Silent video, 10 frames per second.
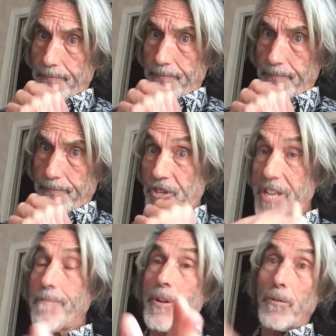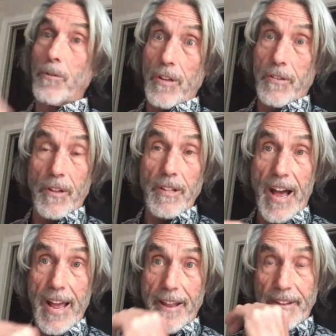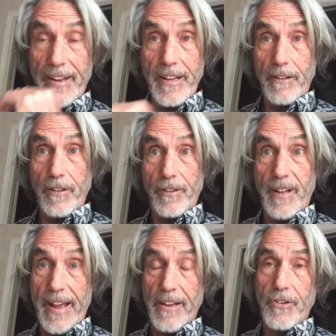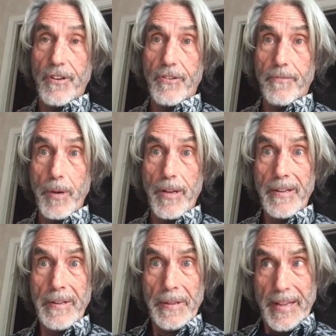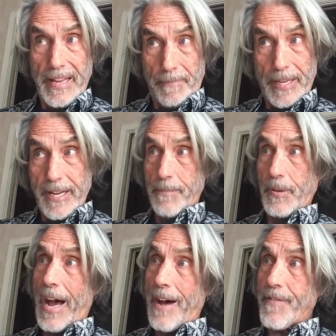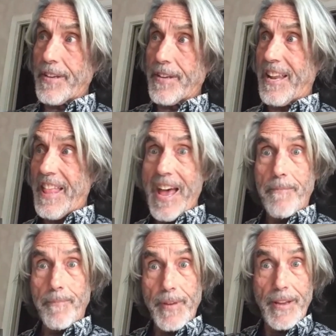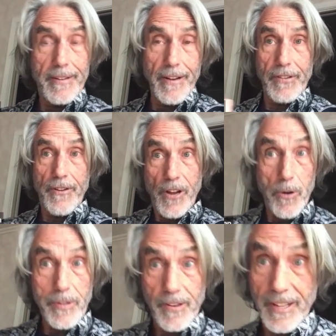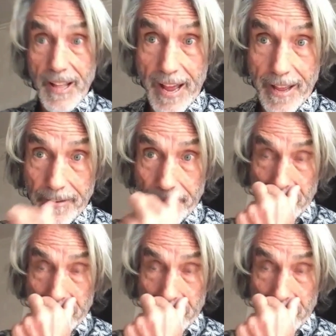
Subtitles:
Now the sheep knows it's a lion. They get a little anxious, but it becomes obvious to them it doesn't know it's a lion.